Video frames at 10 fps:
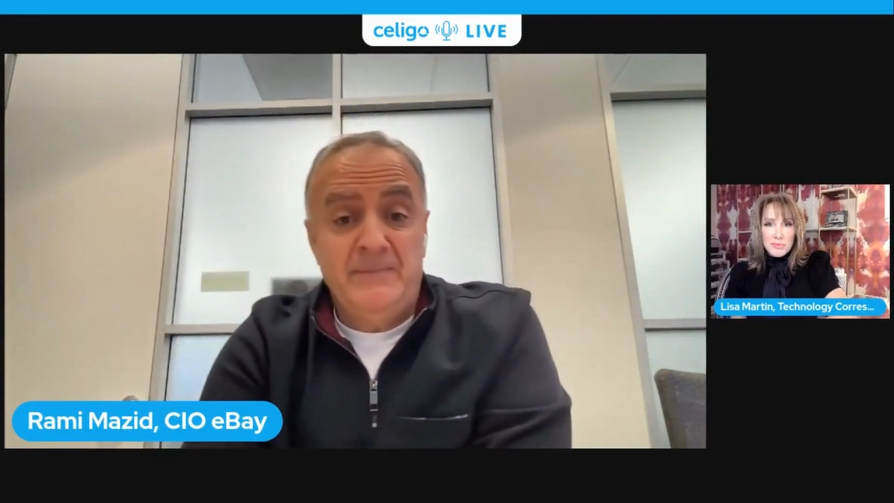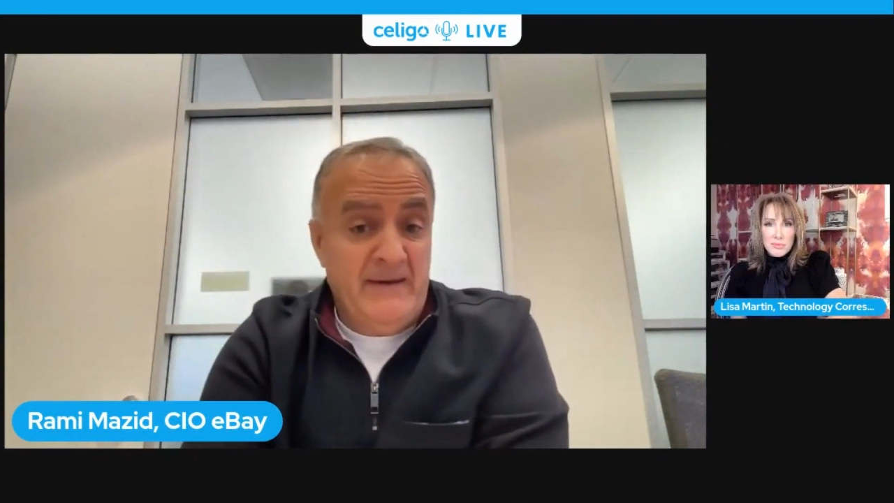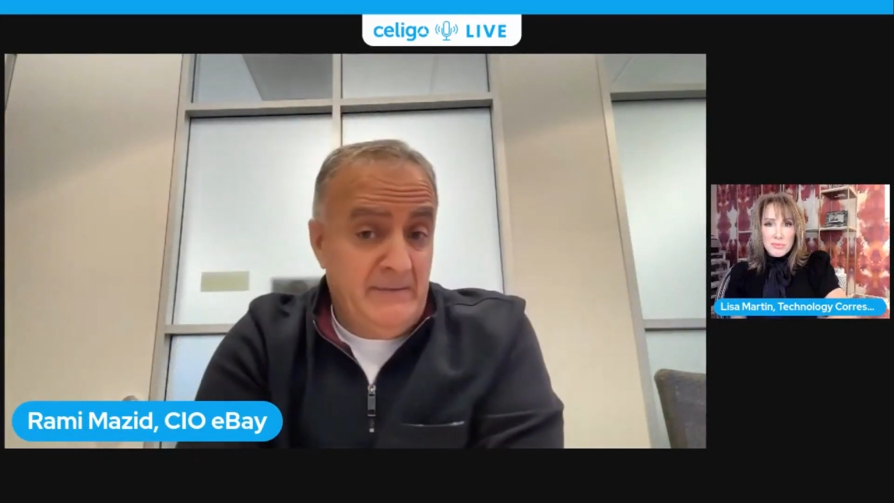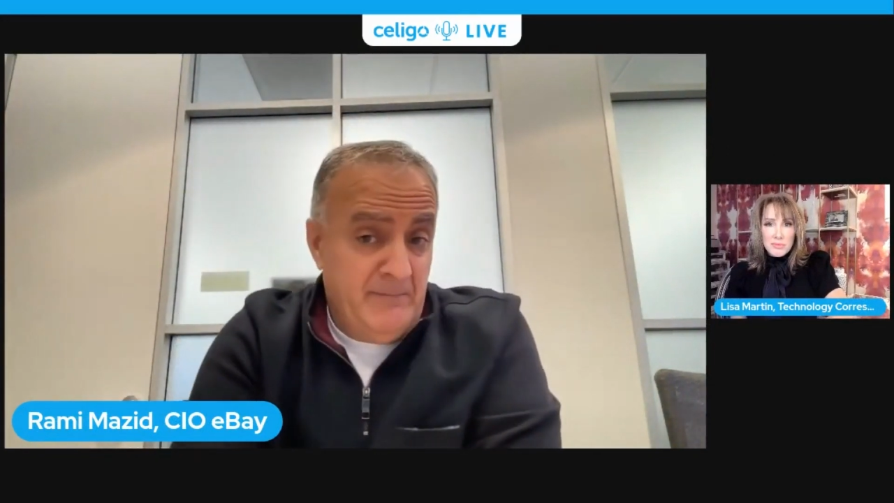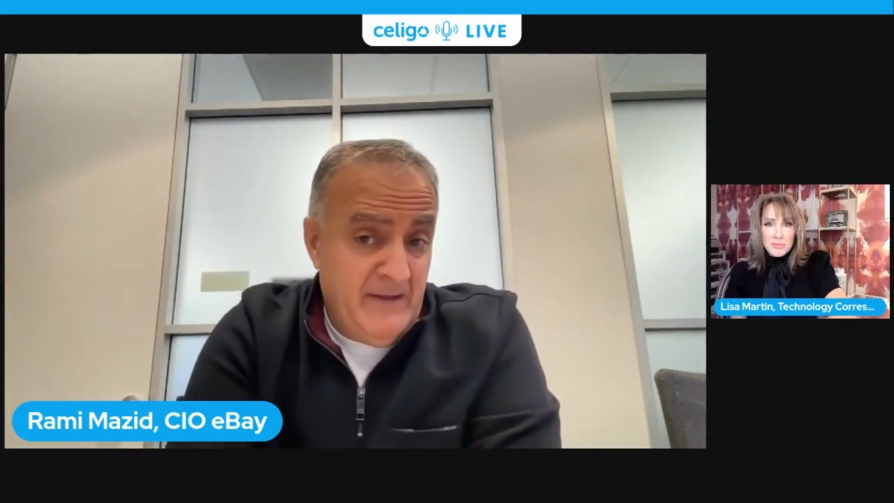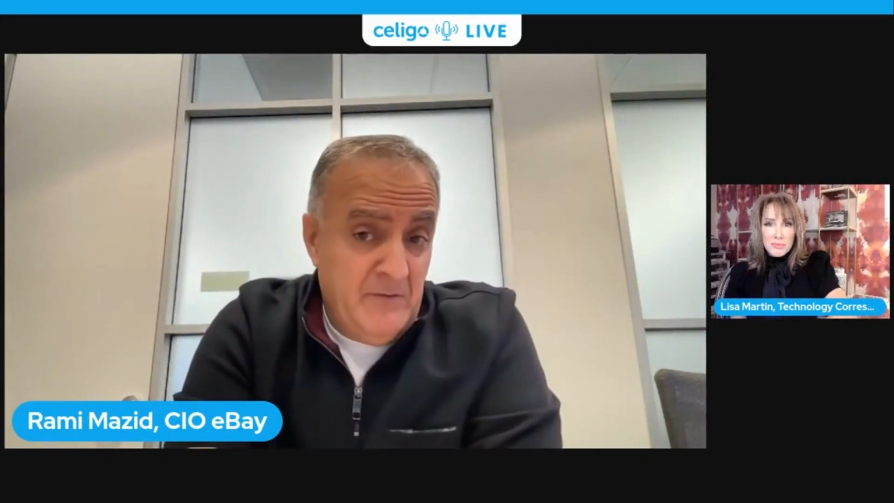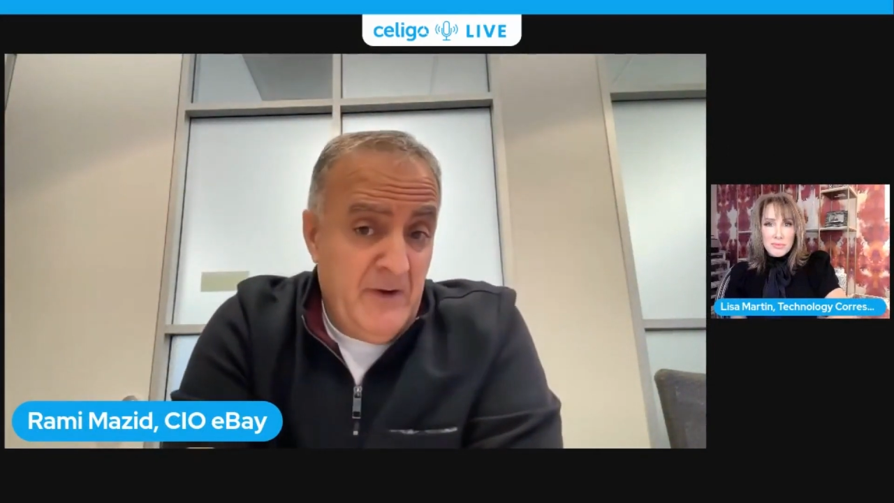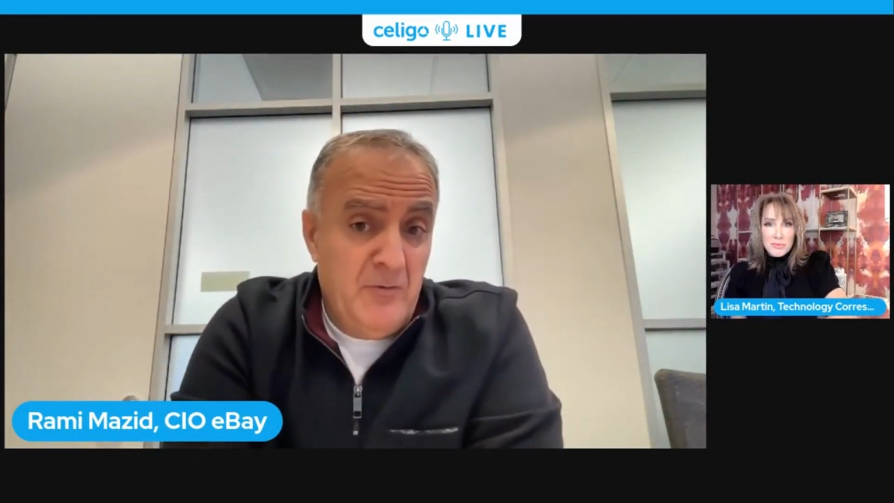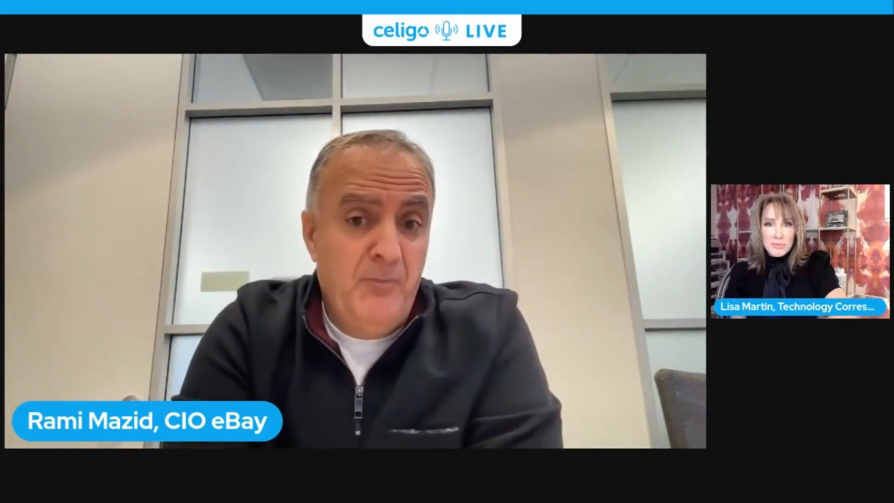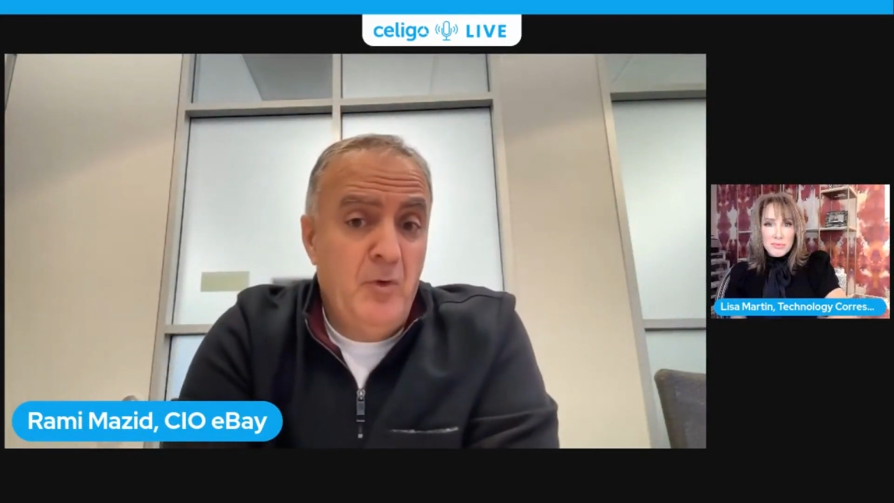by the way,
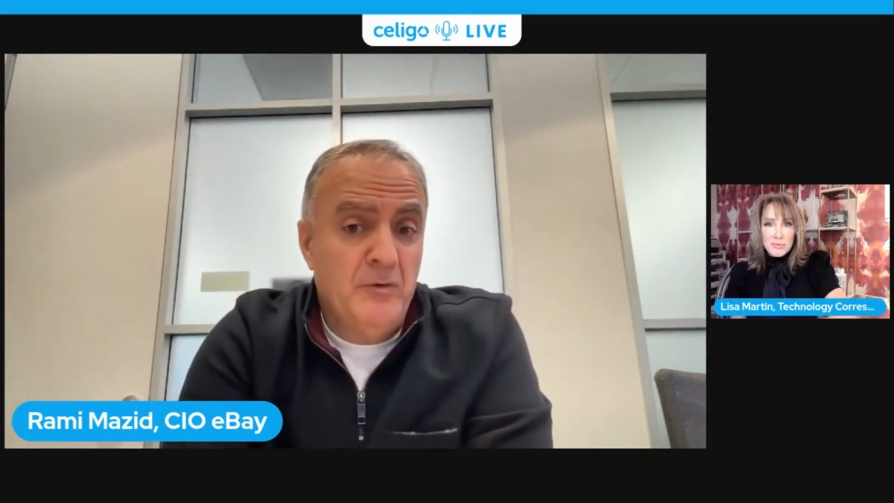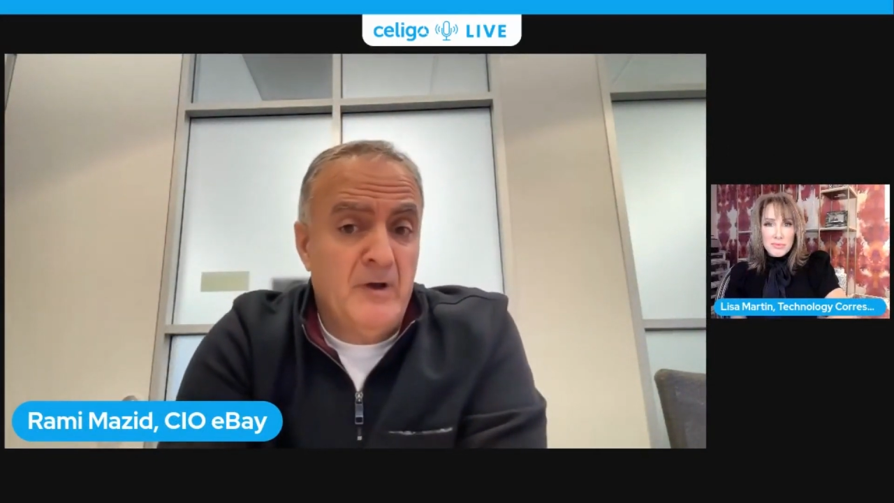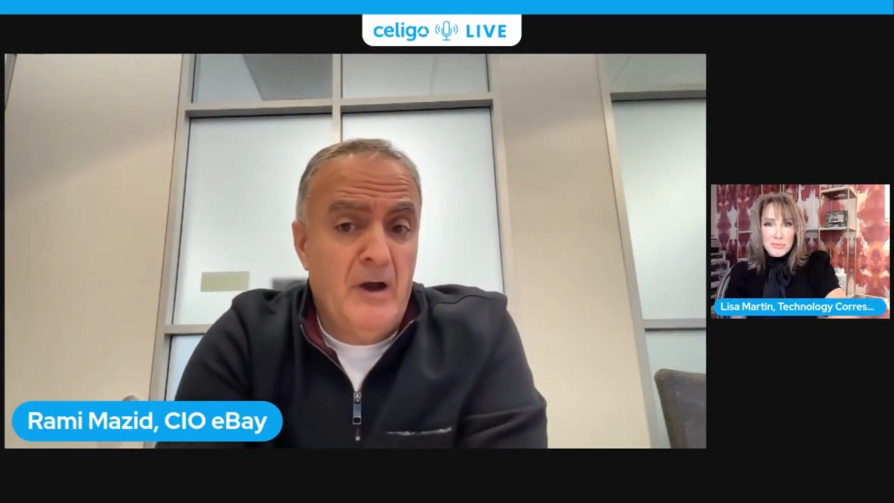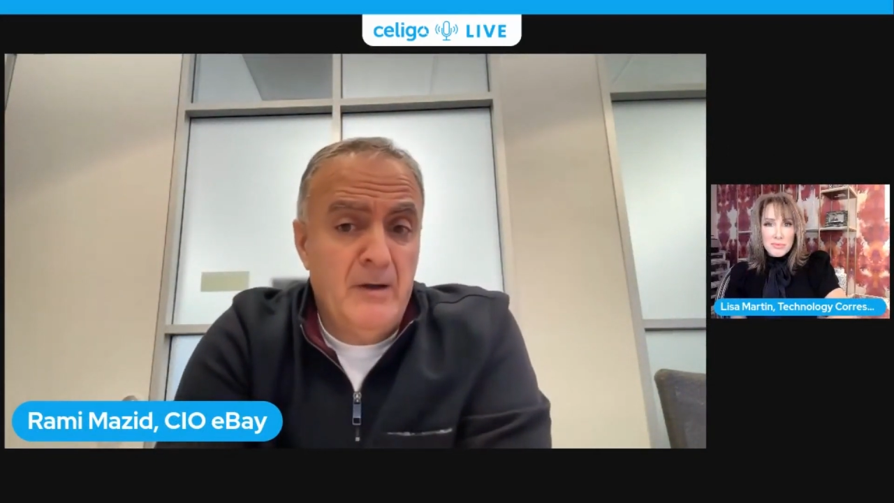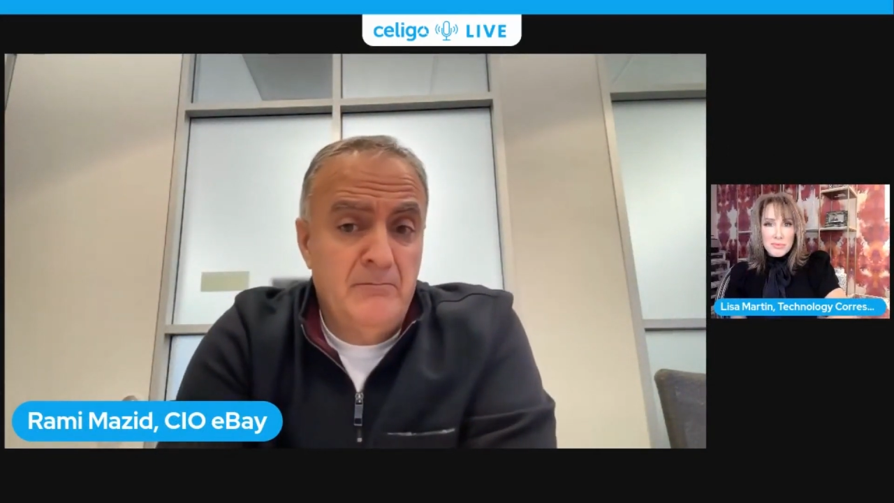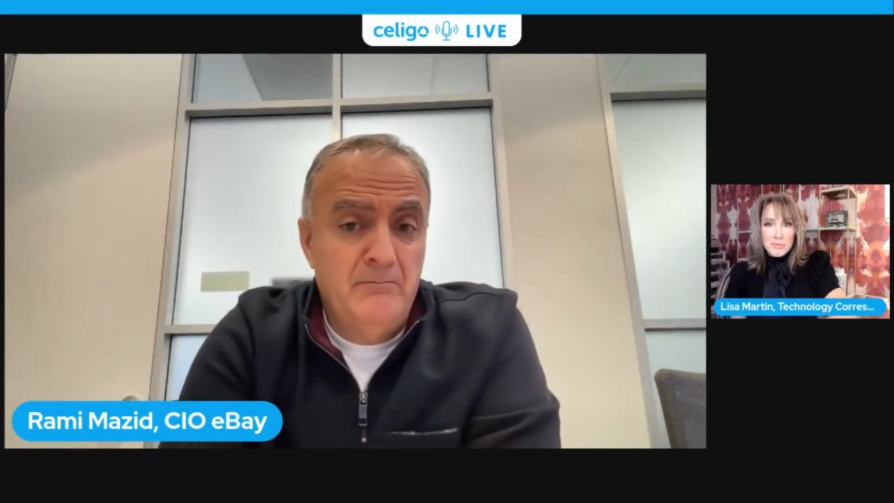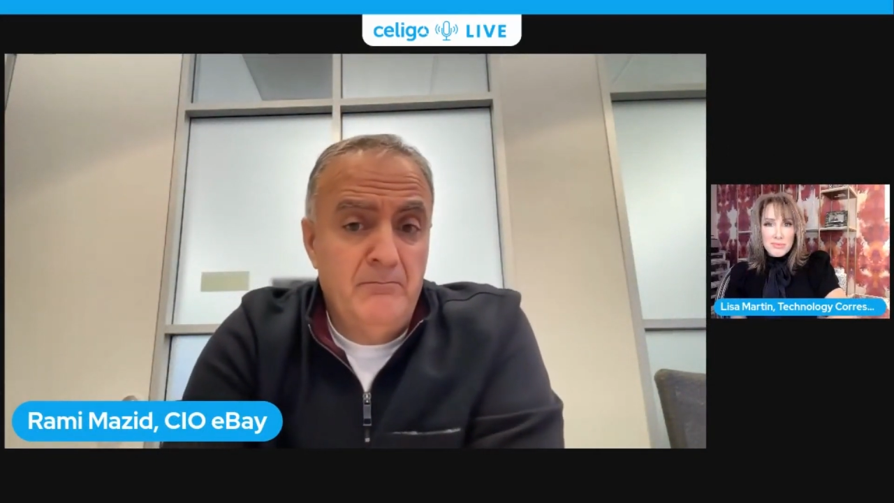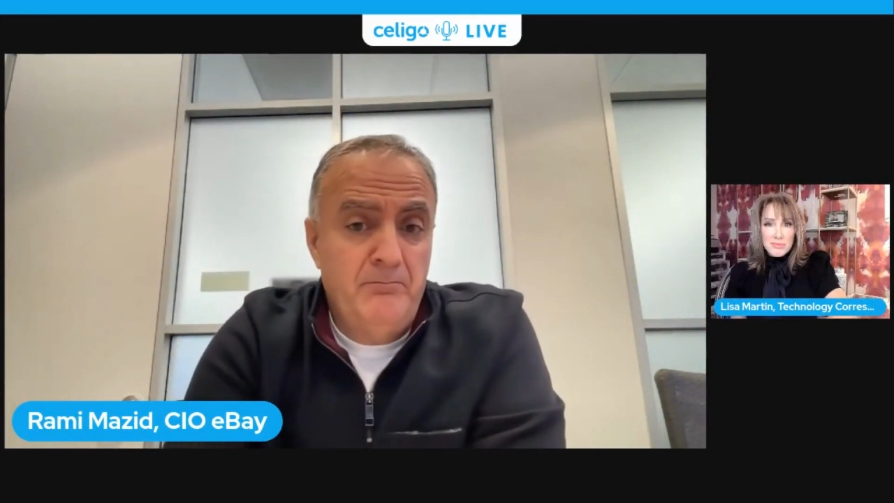report on